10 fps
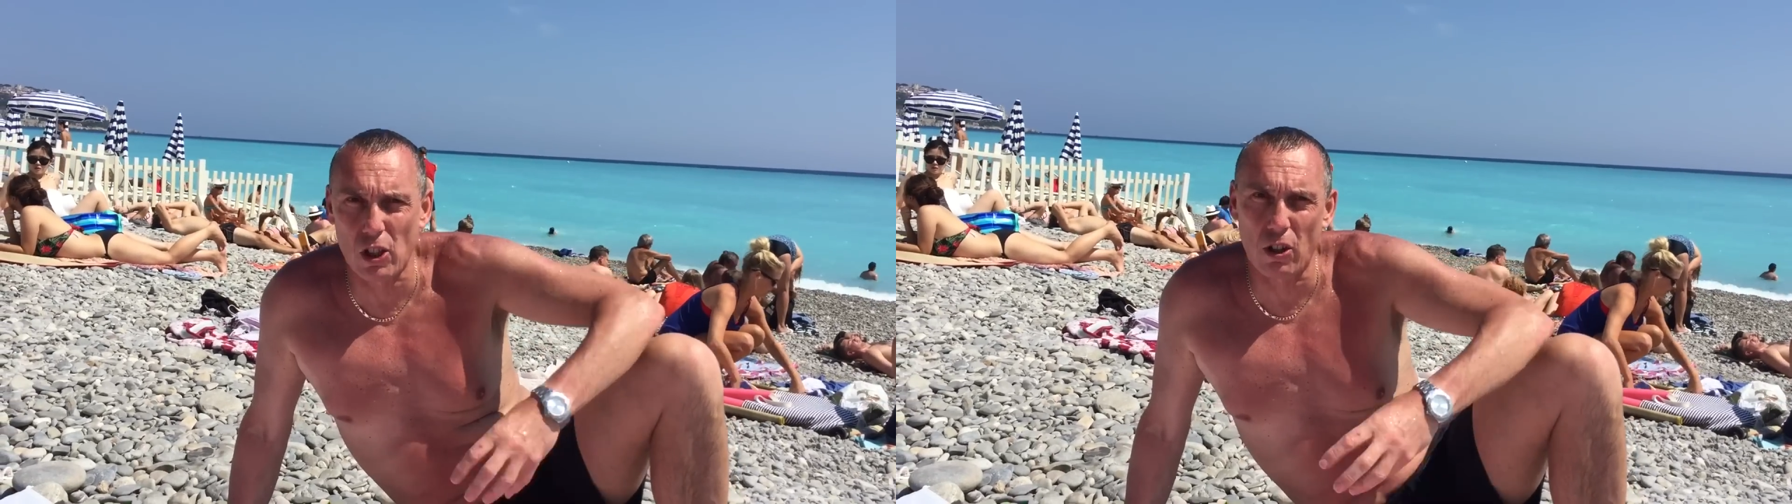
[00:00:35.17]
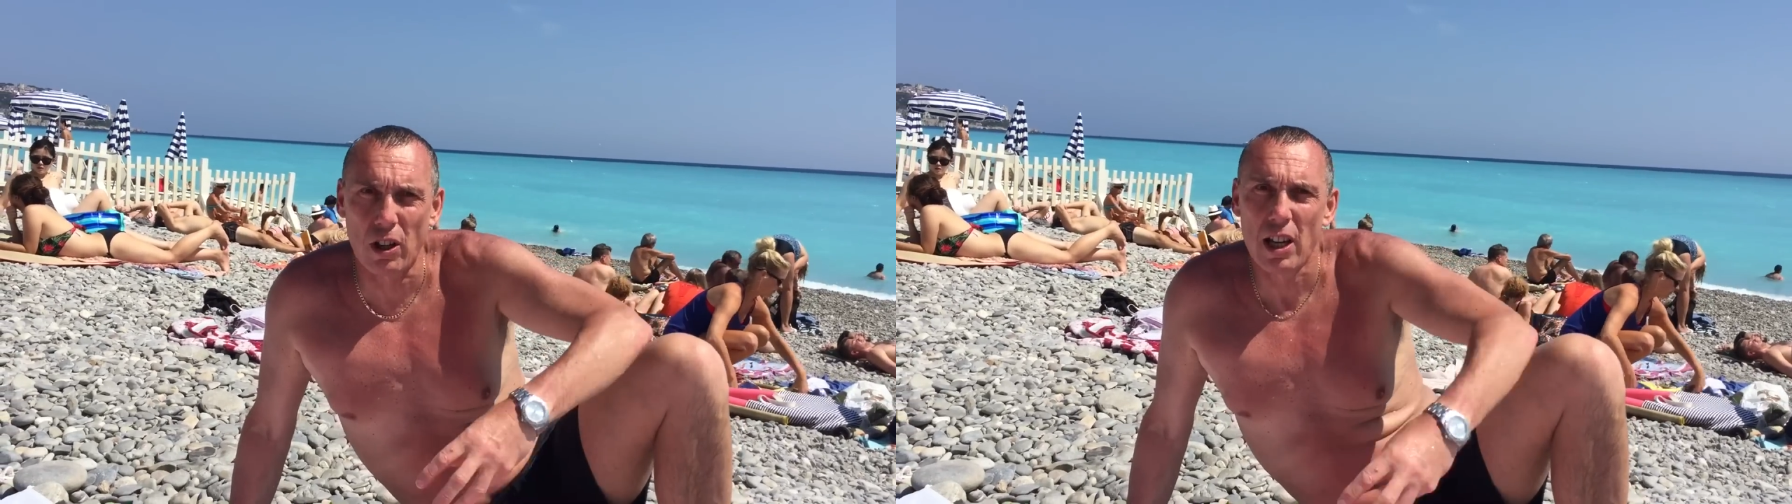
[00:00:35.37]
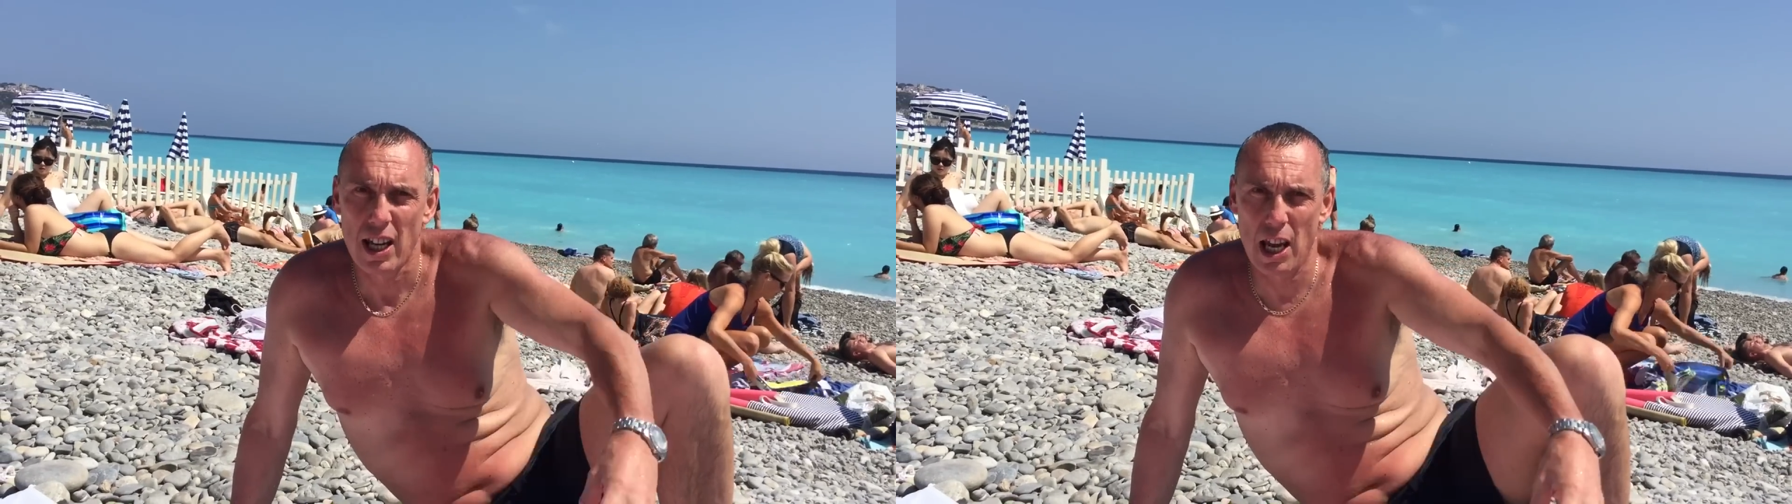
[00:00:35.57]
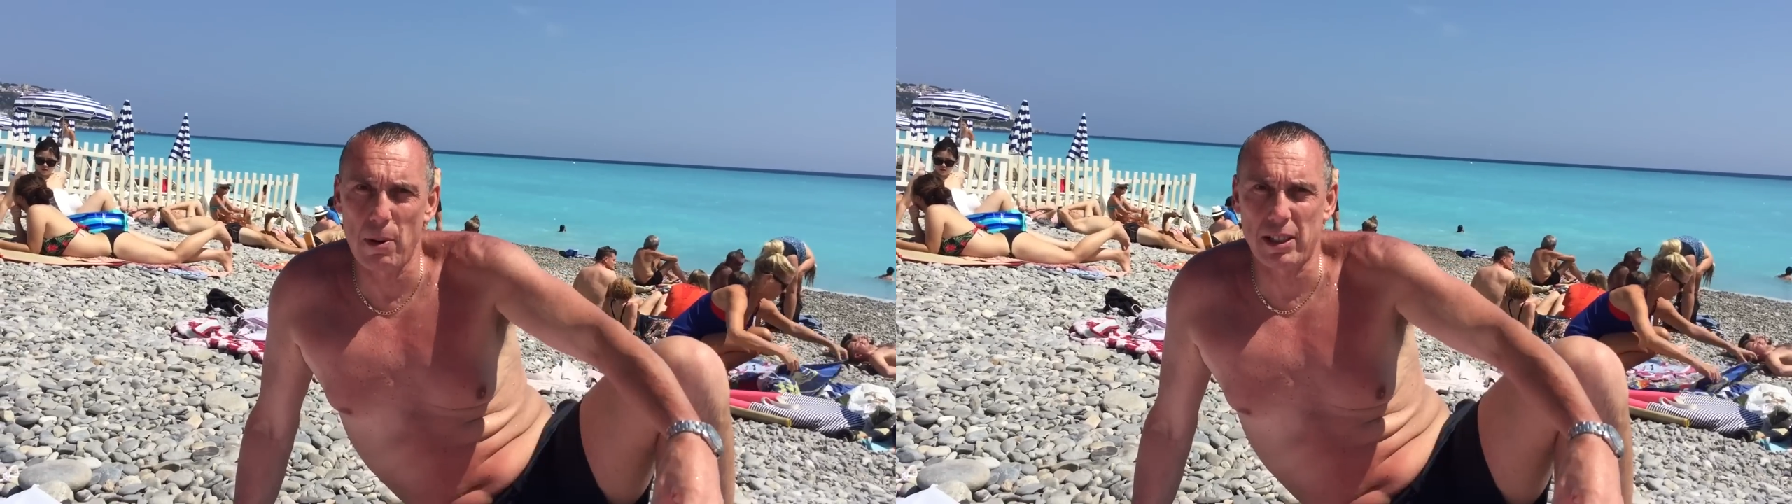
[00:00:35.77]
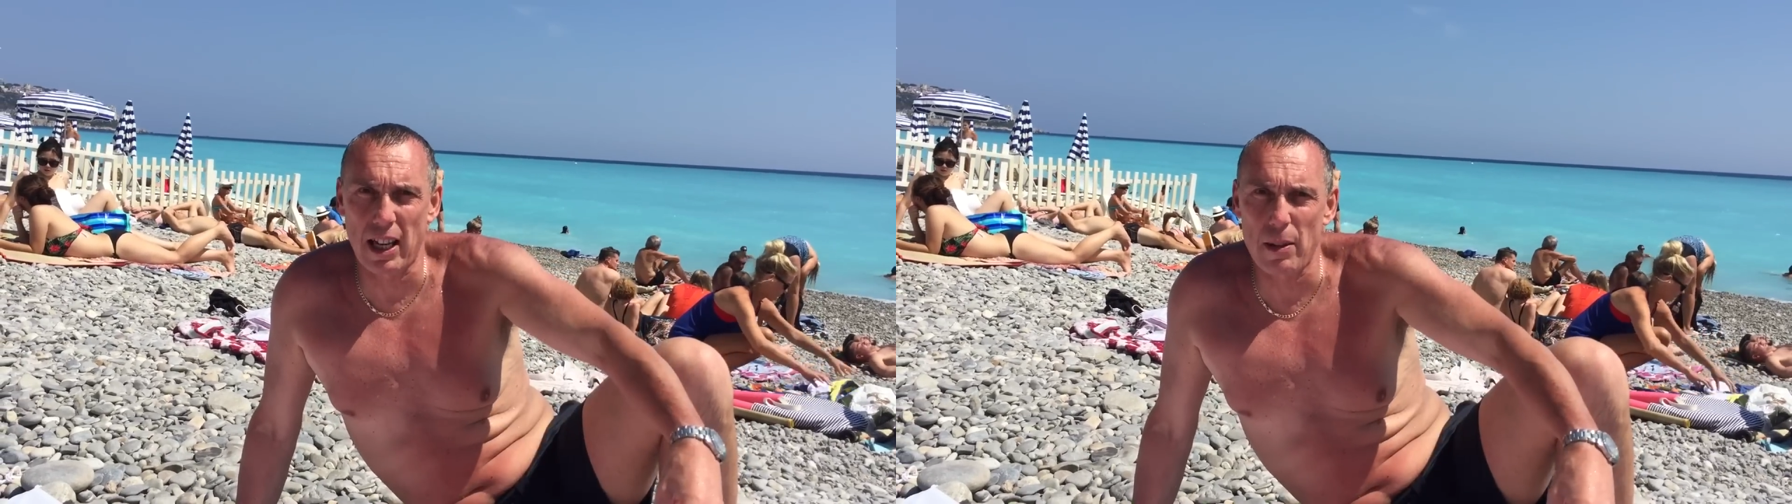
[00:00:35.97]
so he
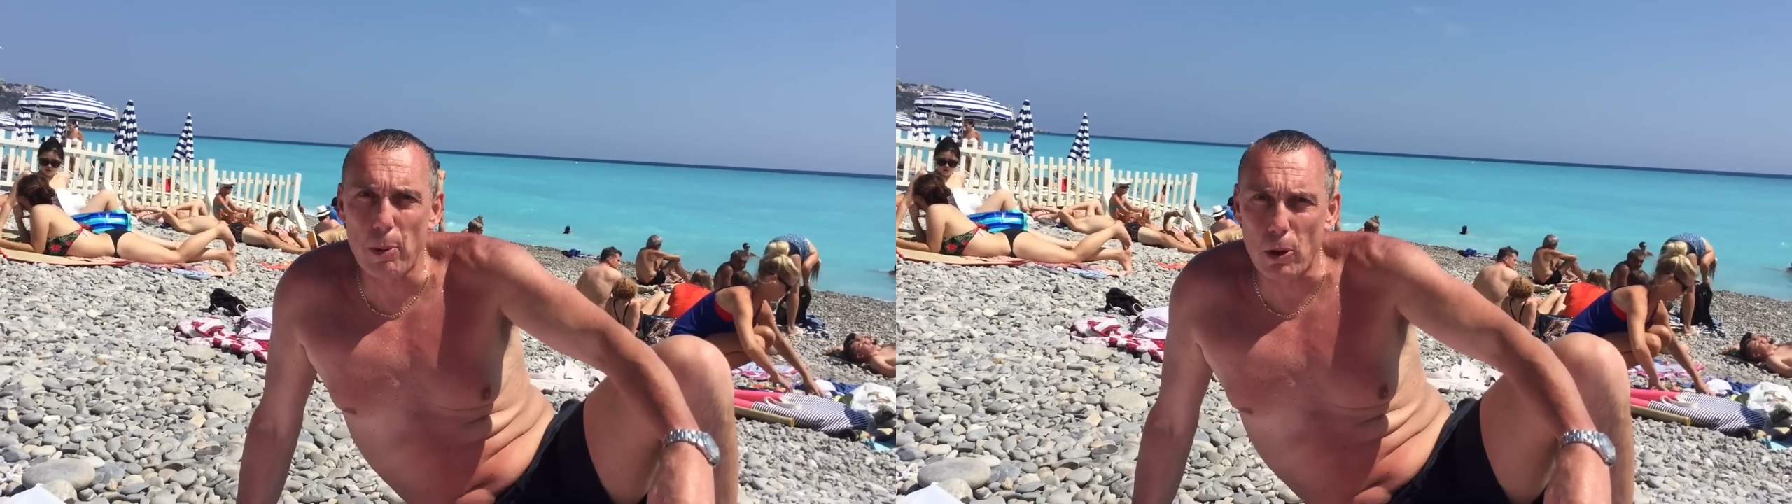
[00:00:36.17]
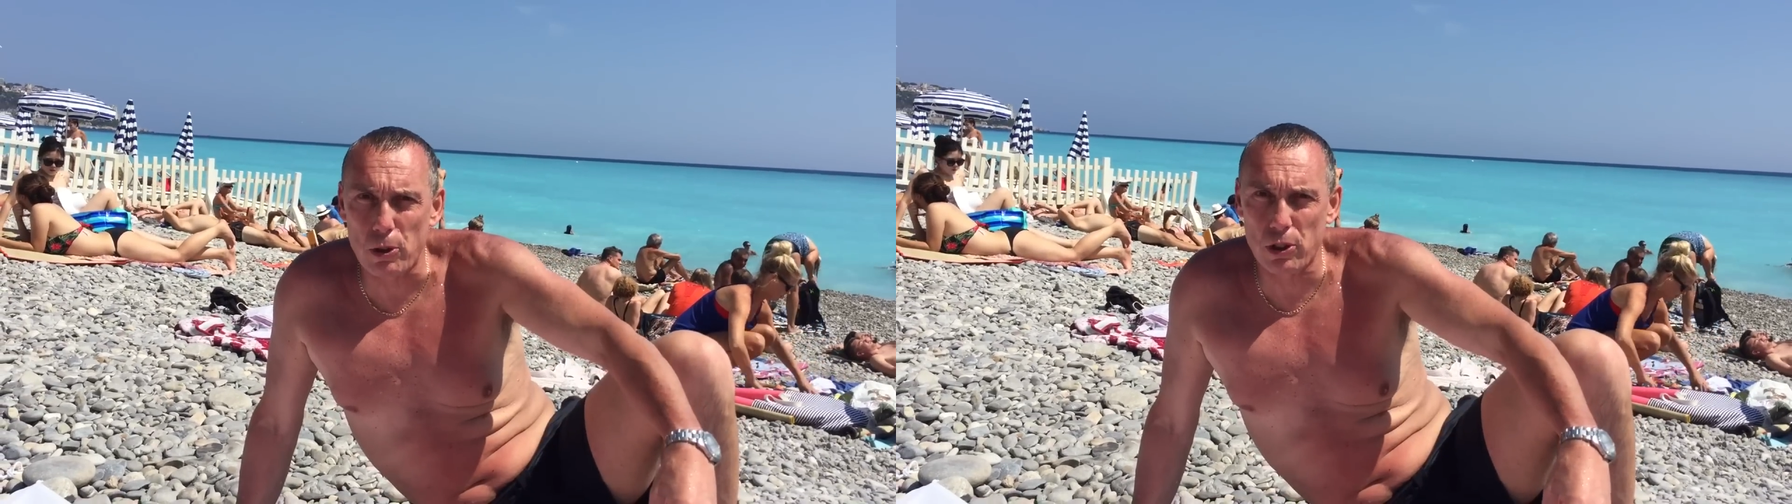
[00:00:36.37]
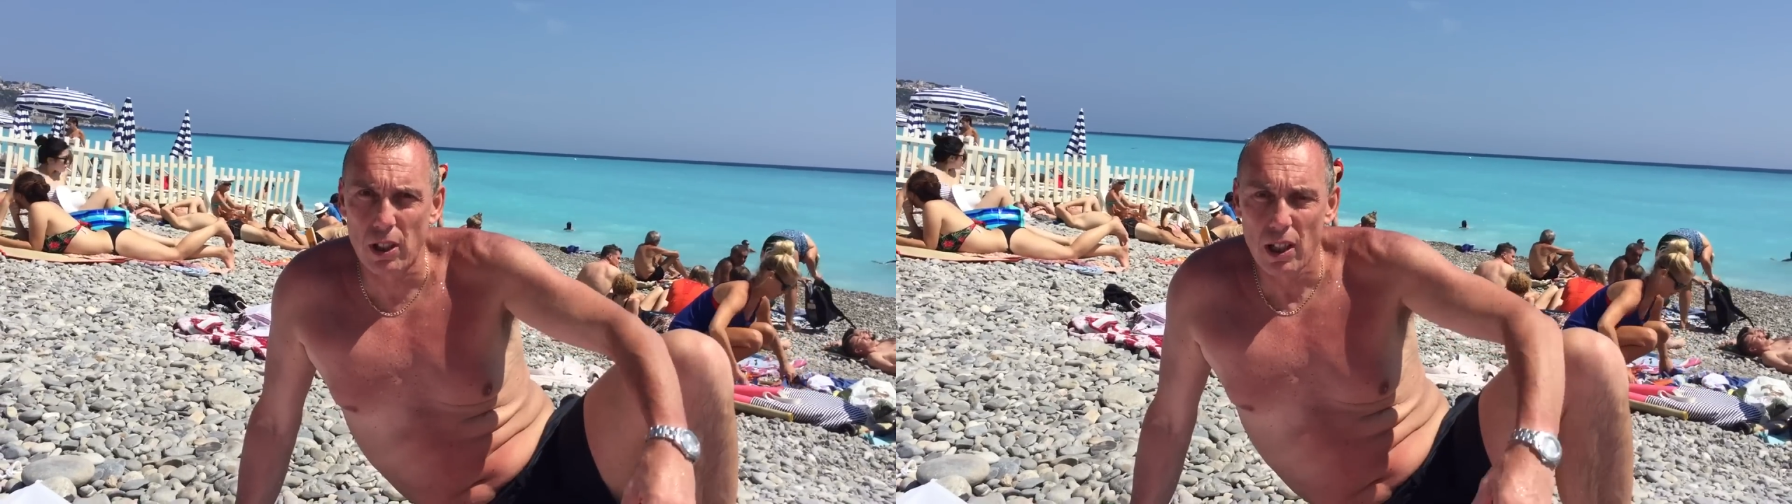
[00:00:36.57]
went to get the bus.